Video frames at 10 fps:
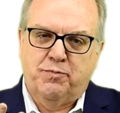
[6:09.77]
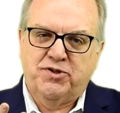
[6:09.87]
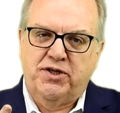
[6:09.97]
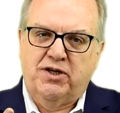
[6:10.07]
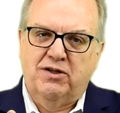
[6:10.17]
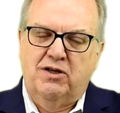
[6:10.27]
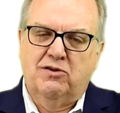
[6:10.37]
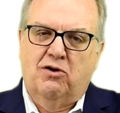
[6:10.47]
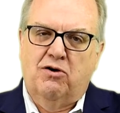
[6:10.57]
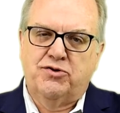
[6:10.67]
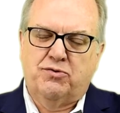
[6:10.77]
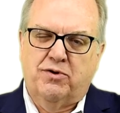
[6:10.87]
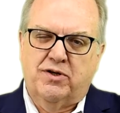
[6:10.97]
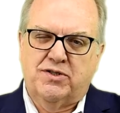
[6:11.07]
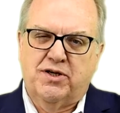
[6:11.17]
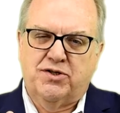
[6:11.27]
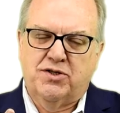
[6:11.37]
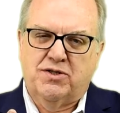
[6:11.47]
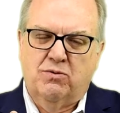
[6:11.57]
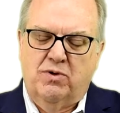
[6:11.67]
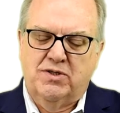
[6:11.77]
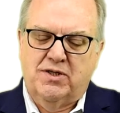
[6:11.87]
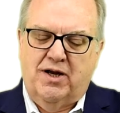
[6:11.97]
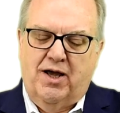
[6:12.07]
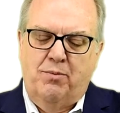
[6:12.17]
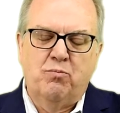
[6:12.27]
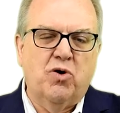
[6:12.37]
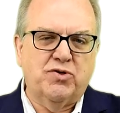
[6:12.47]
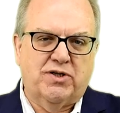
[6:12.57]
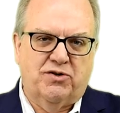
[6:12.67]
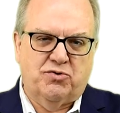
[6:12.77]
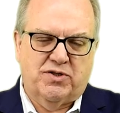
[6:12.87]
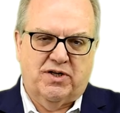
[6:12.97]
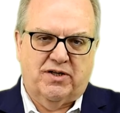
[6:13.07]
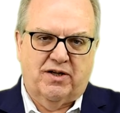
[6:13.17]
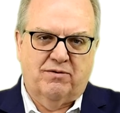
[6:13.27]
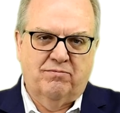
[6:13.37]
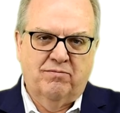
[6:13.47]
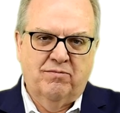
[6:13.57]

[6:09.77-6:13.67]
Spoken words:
particularly large organizations, the ones that I'm most interested in,